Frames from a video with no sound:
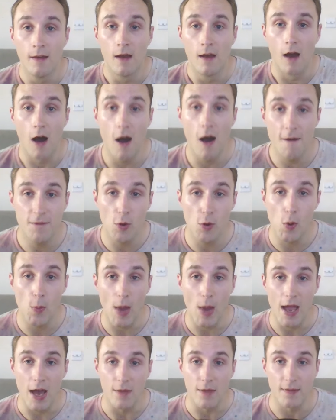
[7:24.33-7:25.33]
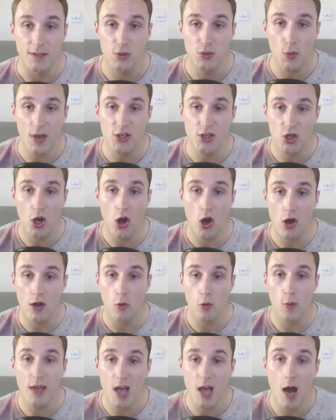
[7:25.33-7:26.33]
After we wait out the switch
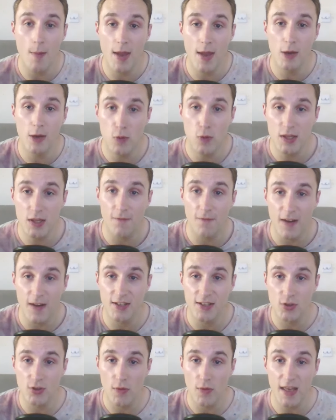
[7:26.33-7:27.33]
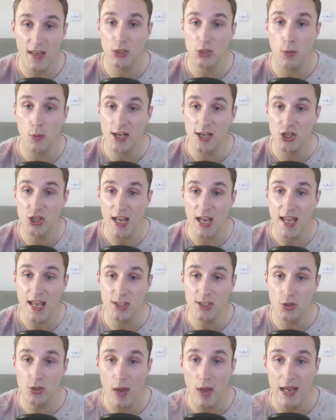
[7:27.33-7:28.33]
clock, we come in with the Venusaur. They switch
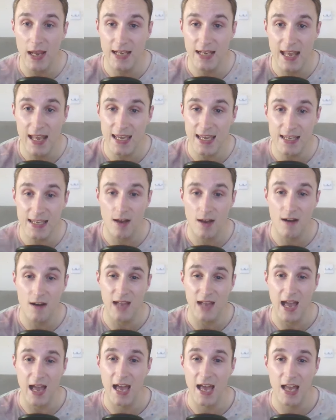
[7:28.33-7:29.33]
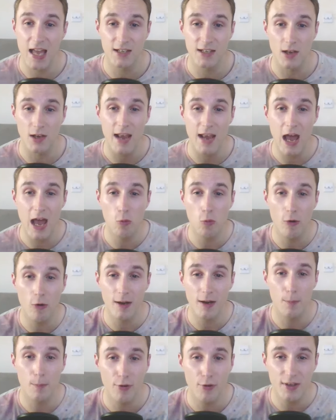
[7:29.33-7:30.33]
into a Licky Tongue, and now we're
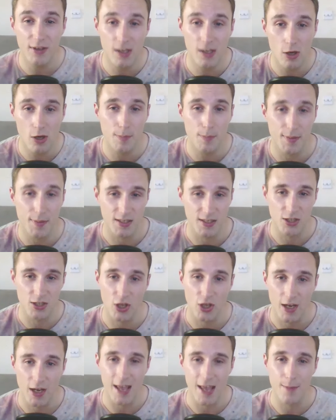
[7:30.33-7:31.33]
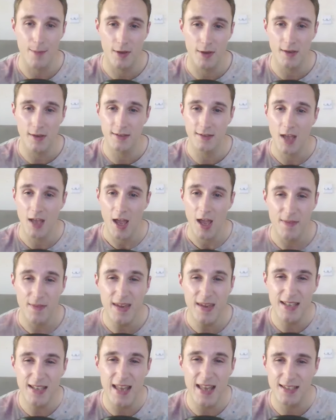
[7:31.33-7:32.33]
in a pretty good position here because
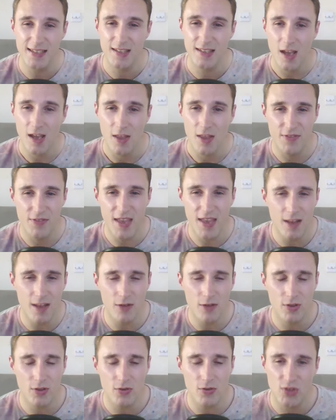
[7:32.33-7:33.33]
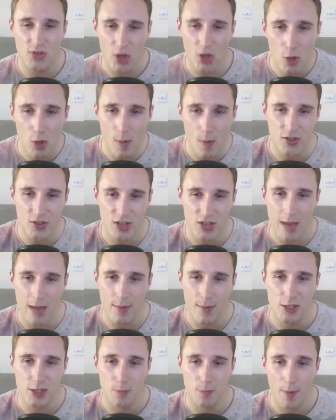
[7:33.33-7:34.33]
these Licks, they don't do too much
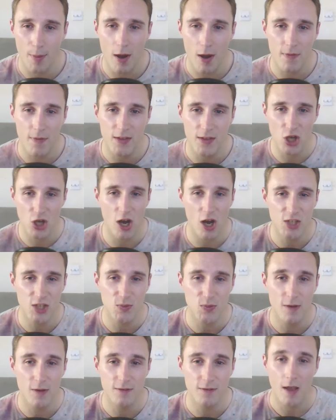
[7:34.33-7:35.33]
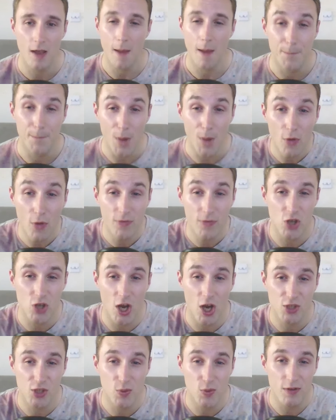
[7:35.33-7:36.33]
damage, but the charge moves, both
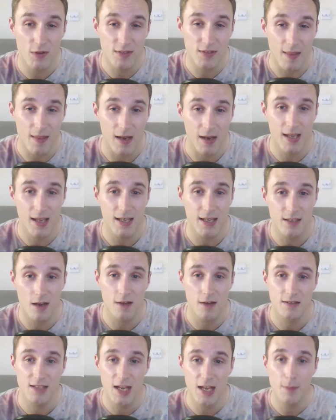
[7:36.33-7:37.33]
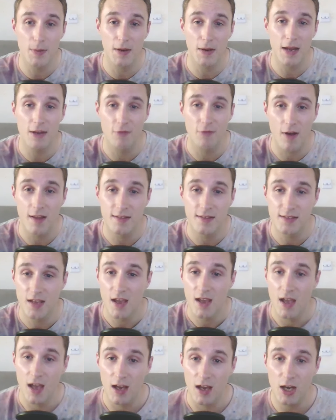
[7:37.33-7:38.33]
charge moves that the Licky Tongue typically runs,
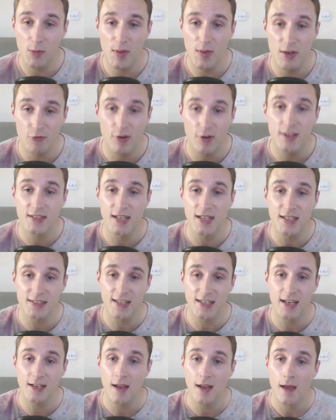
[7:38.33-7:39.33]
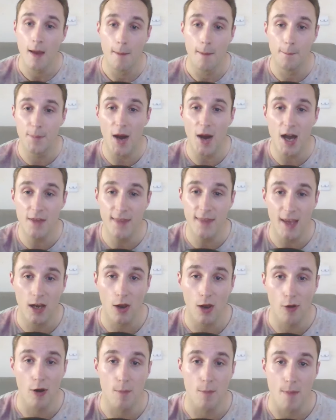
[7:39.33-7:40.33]
are going to be resisted by the
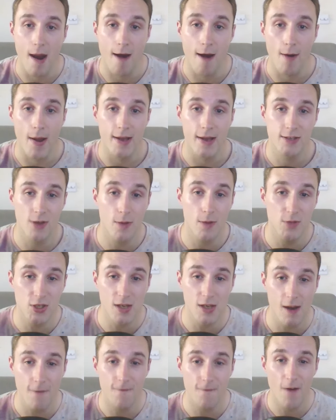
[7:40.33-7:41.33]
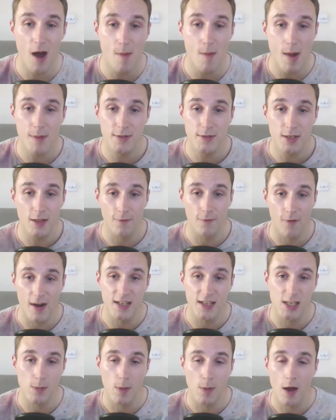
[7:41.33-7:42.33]
Alolan Marowak. So I'm just going to farm up to the
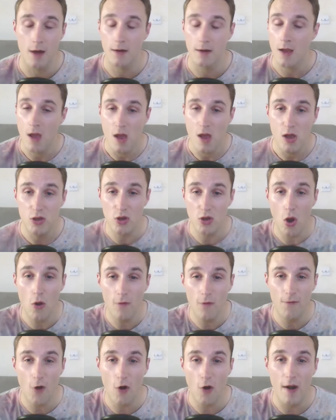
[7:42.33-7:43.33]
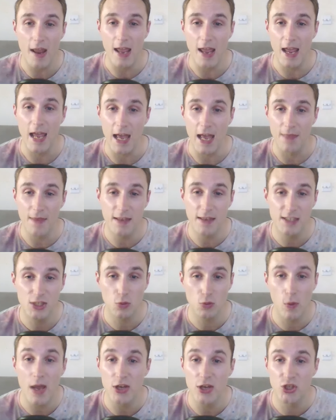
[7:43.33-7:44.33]
Frenzy Plant, go for it here, and then
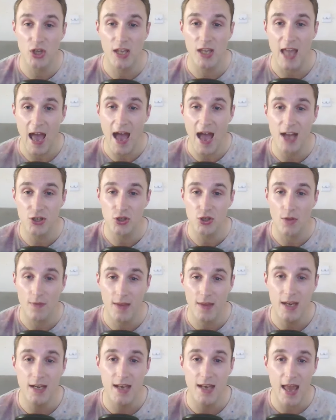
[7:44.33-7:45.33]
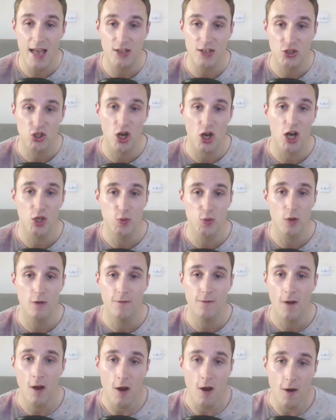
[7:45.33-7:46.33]
switch to catch the next charge
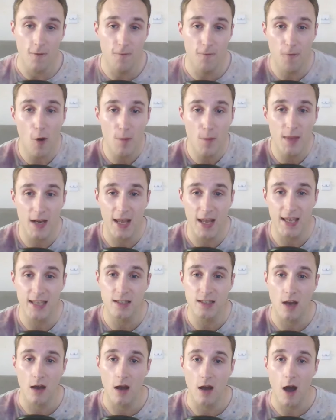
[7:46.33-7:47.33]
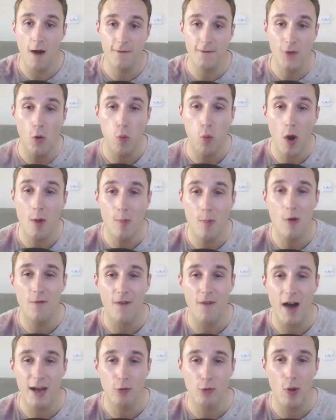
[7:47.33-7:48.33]
move from the Licky Tongue after one more
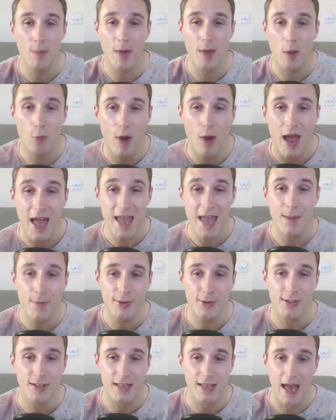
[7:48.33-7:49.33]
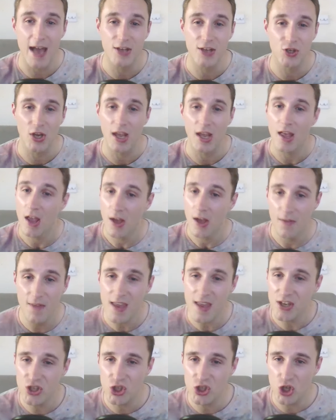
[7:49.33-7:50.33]
Vine Whip, and we're able to catch it.
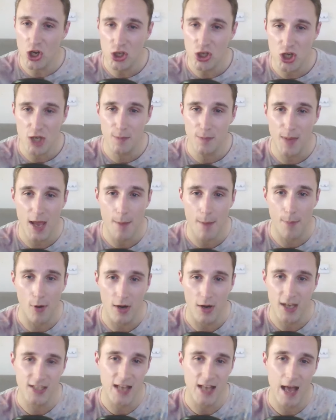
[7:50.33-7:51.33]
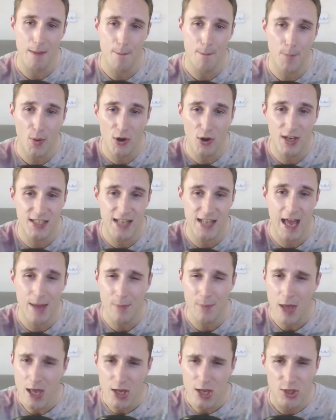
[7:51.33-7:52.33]
This should just be a Body Slam. Body
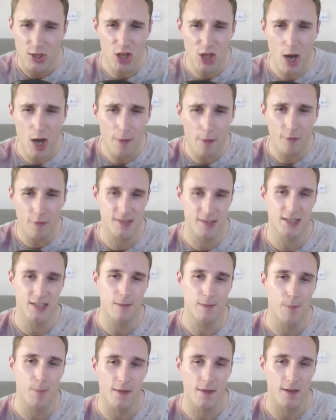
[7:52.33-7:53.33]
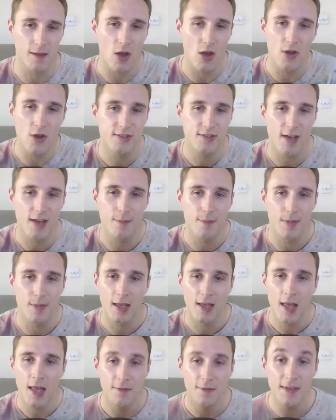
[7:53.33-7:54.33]
Slam, double resisted by the Ghost
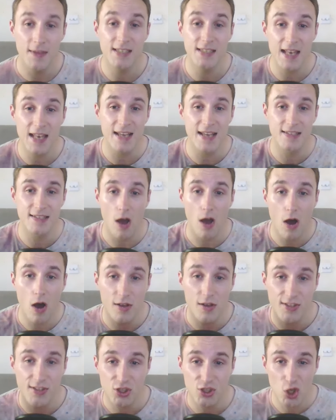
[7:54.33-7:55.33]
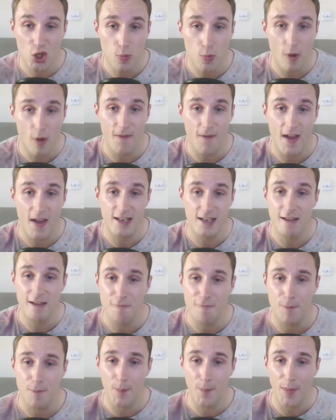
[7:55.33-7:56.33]
typing. These Licks are super
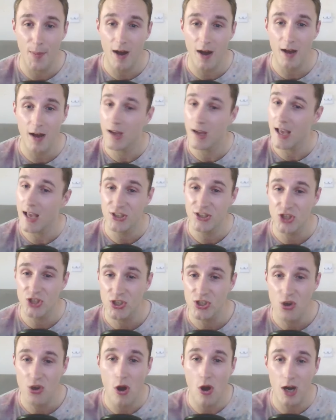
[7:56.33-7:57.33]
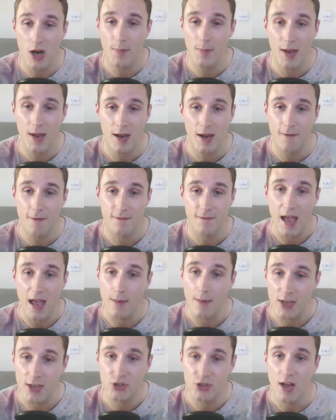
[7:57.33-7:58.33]
effective, but it's just not going to be enough
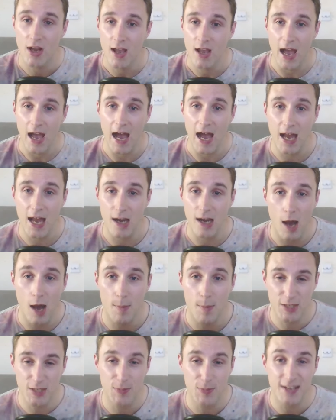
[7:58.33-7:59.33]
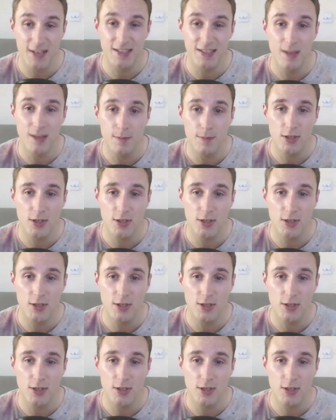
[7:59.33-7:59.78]
damage, and I'm expecting them to